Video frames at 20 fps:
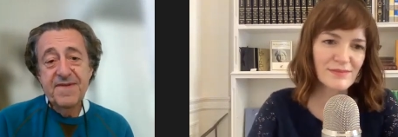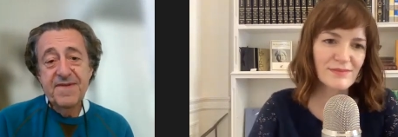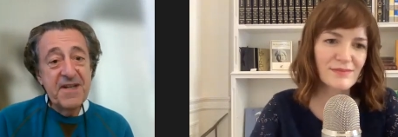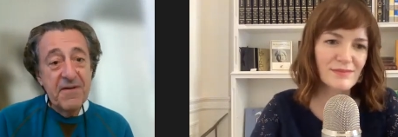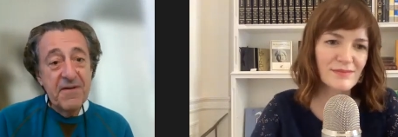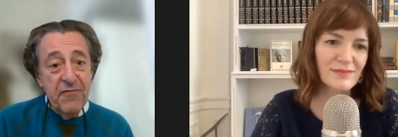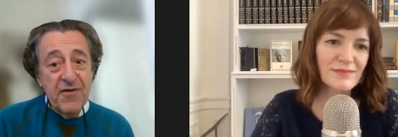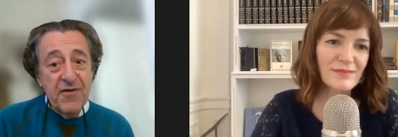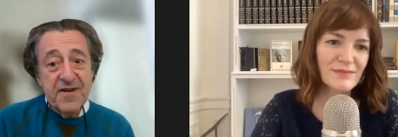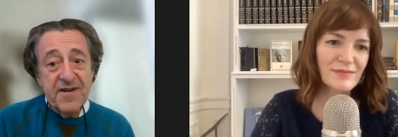
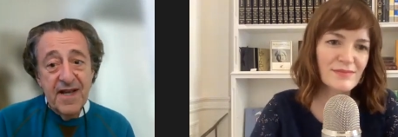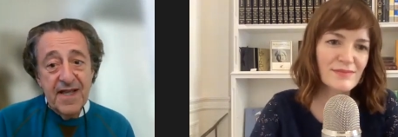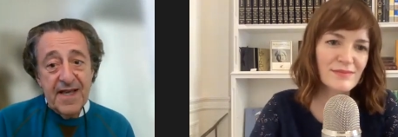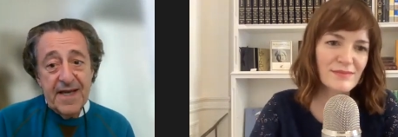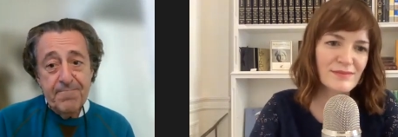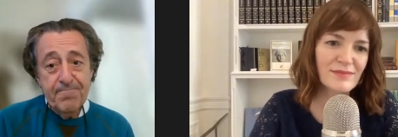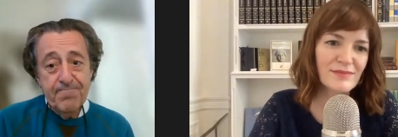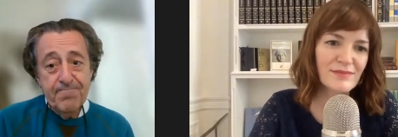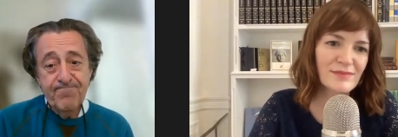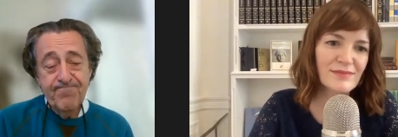
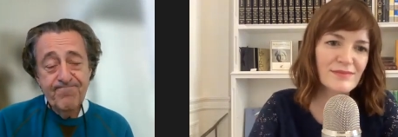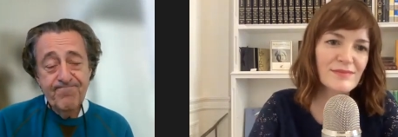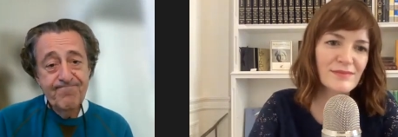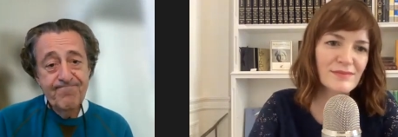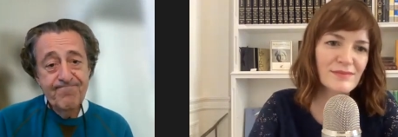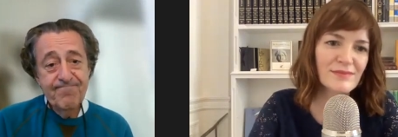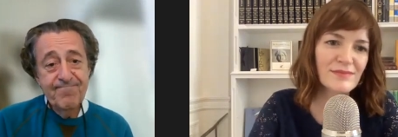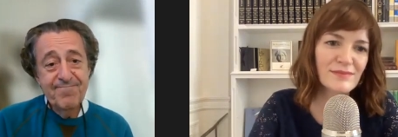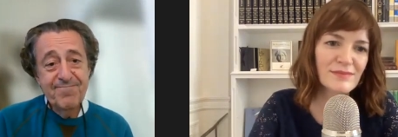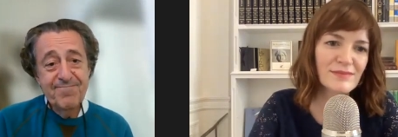Speaker 1: differently,
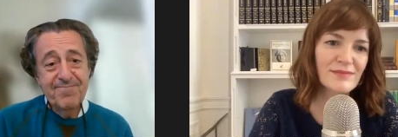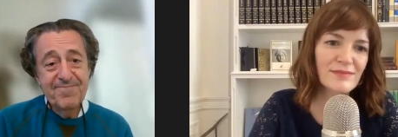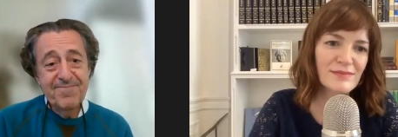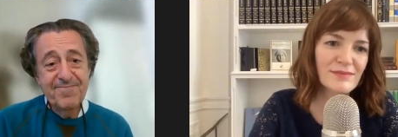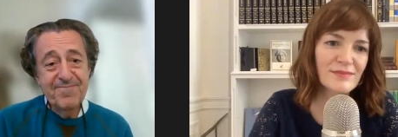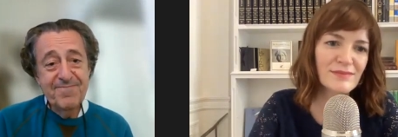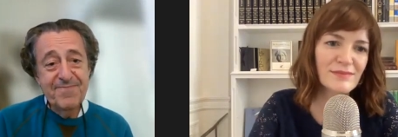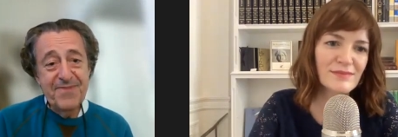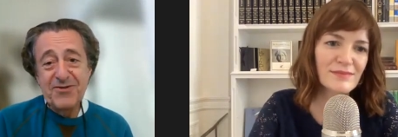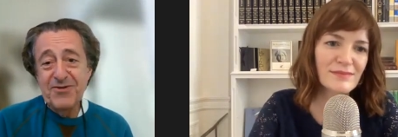
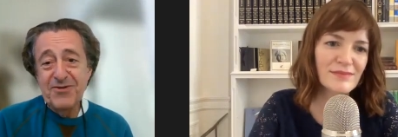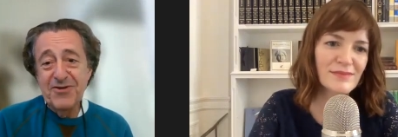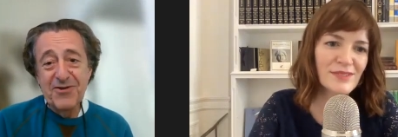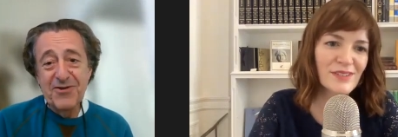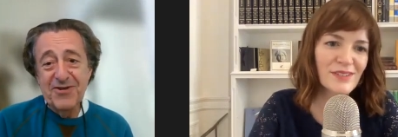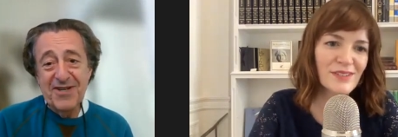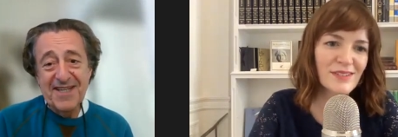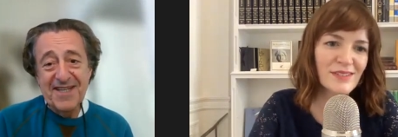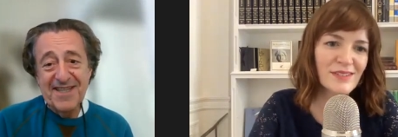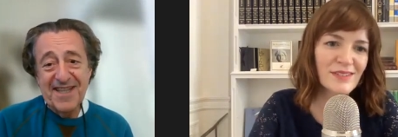but you
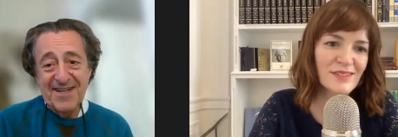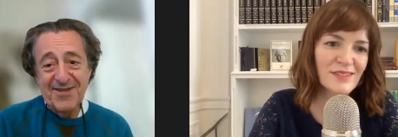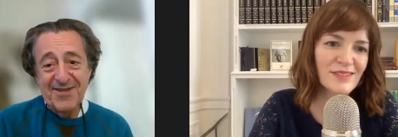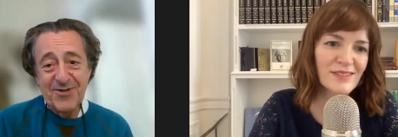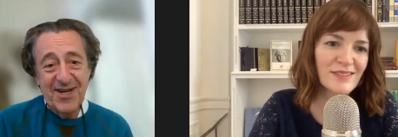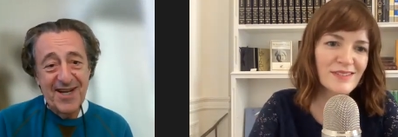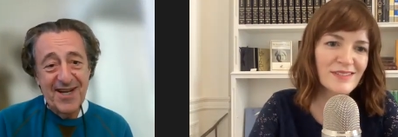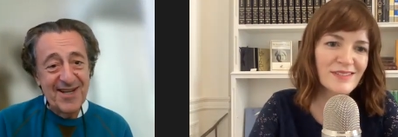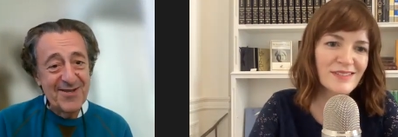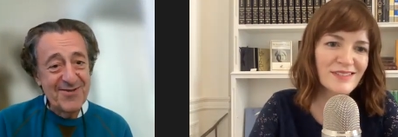don't get
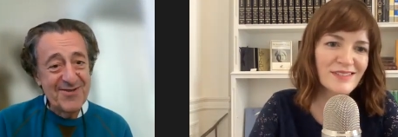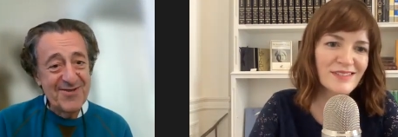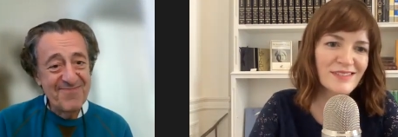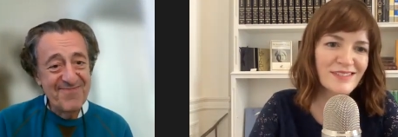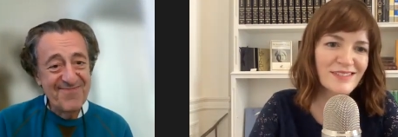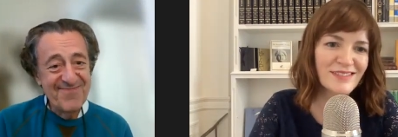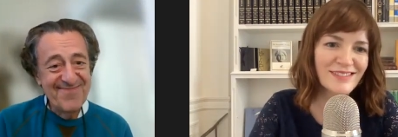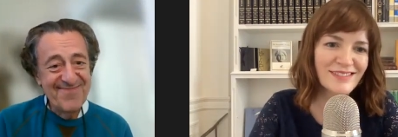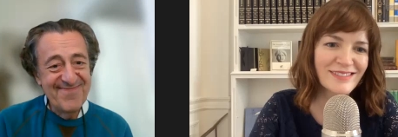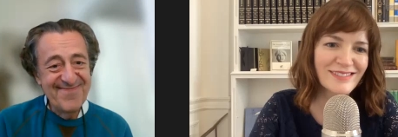that chance
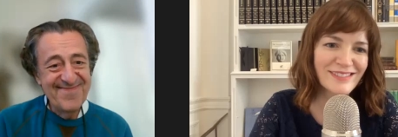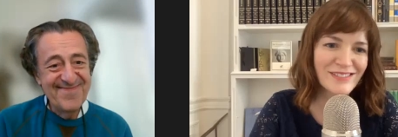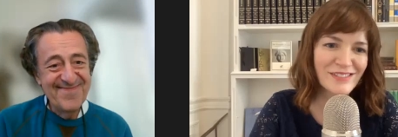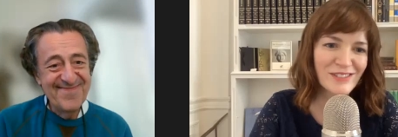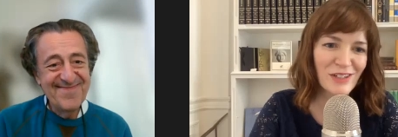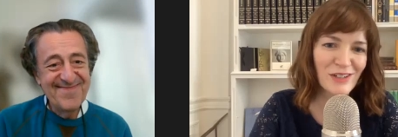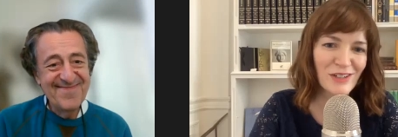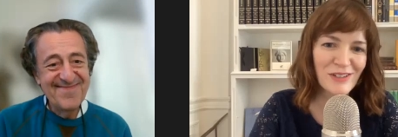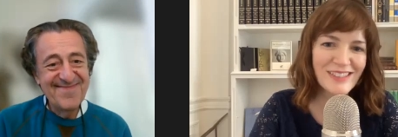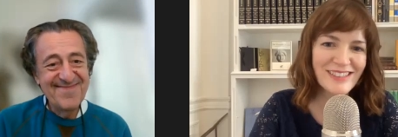
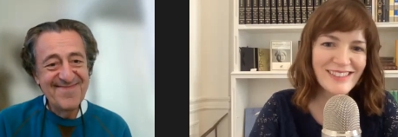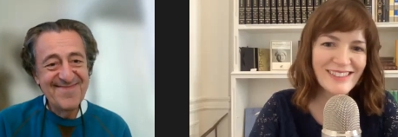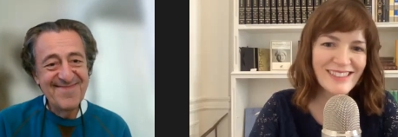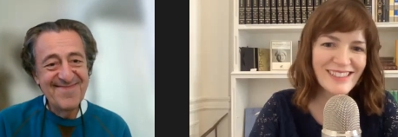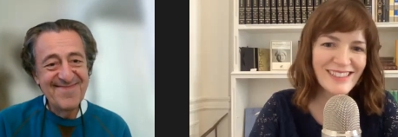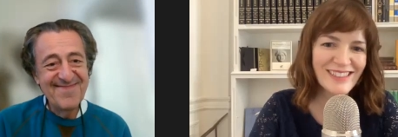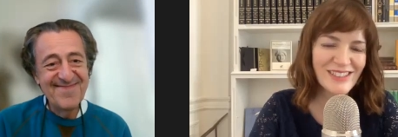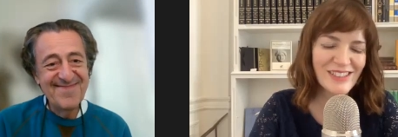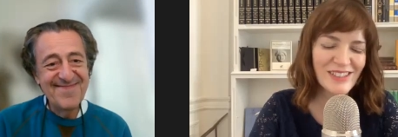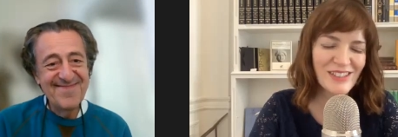
Speaker 2: no, it's
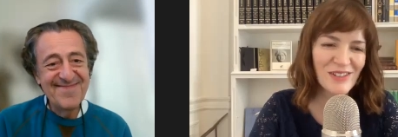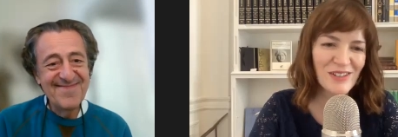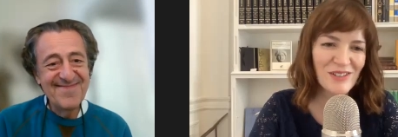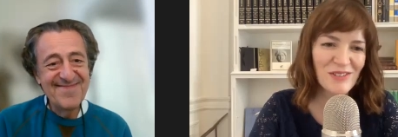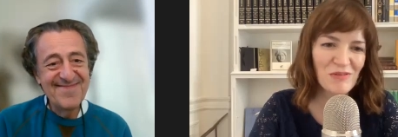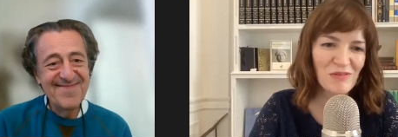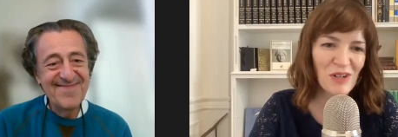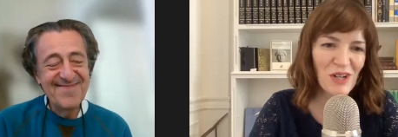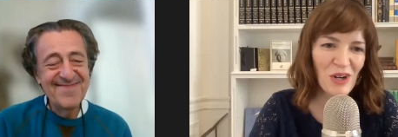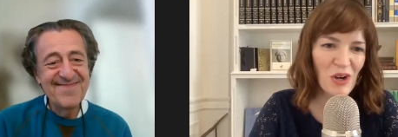it's
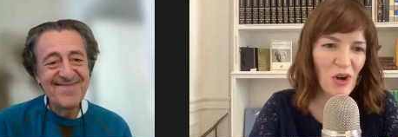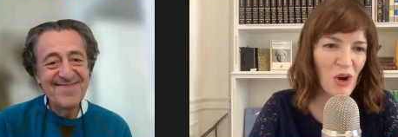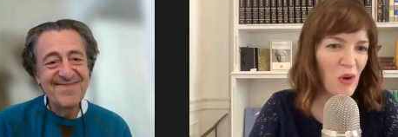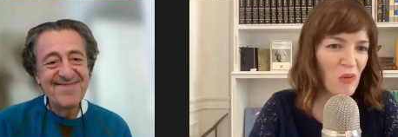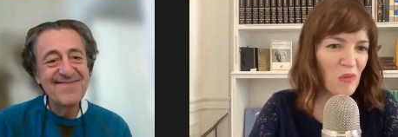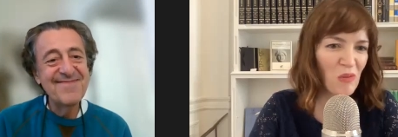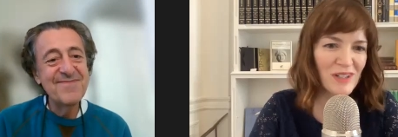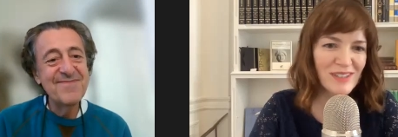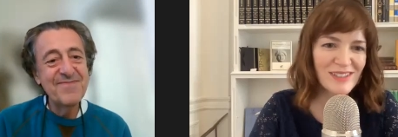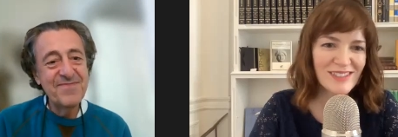a
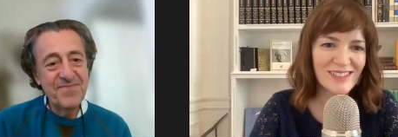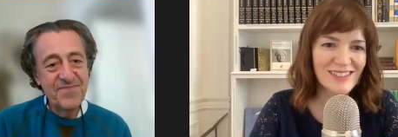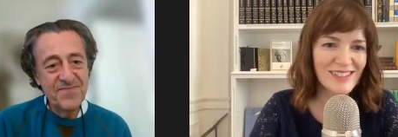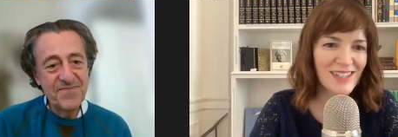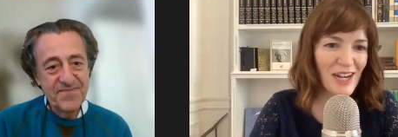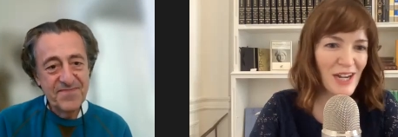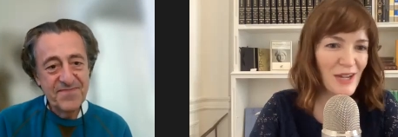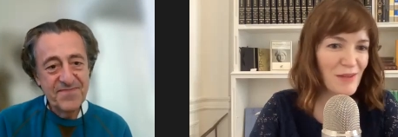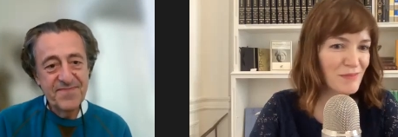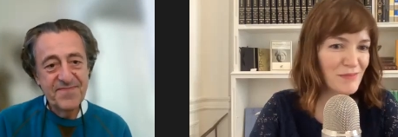a once
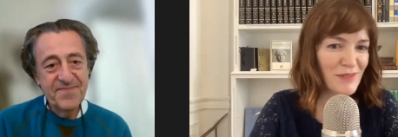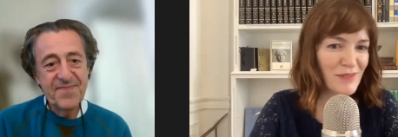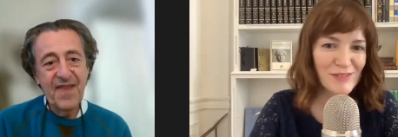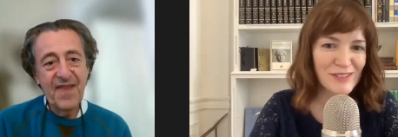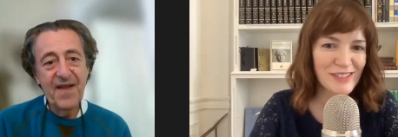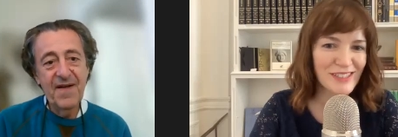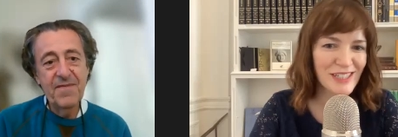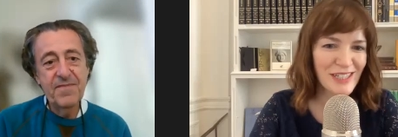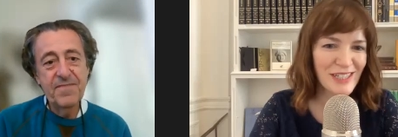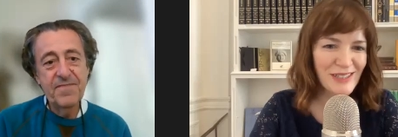time
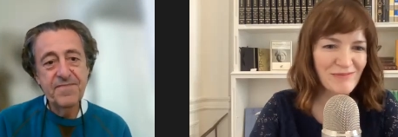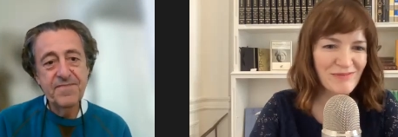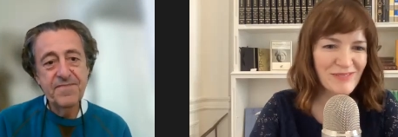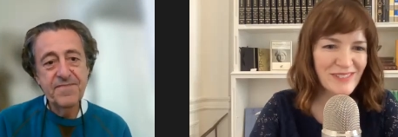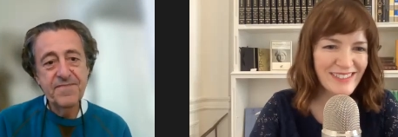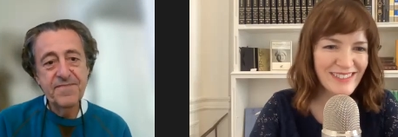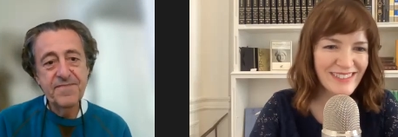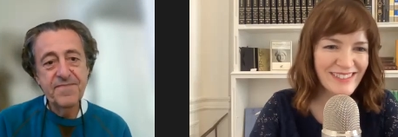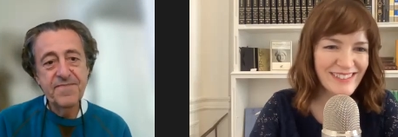every time.